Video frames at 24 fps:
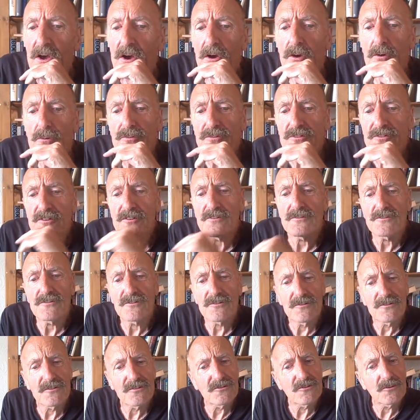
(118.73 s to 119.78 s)
Houston
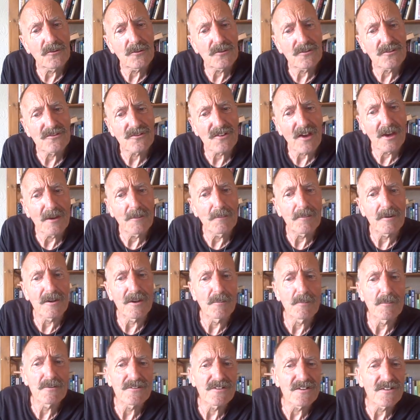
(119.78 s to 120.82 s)
Stewart
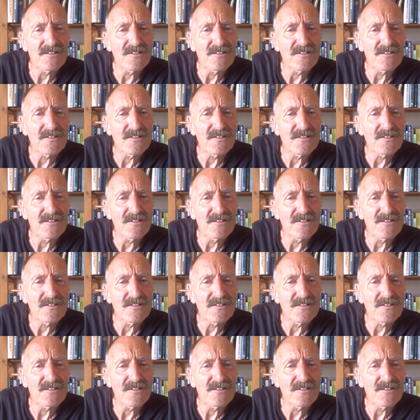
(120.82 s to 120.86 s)
Chamberlain was